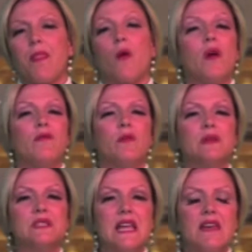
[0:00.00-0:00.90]
One of them
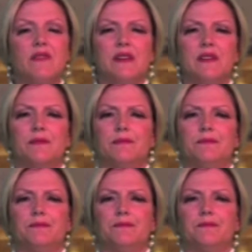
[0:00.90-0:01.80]
was David.
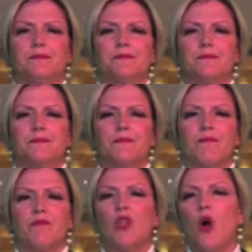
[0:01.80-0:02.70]

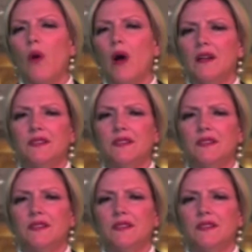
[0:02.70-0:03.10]
Noah.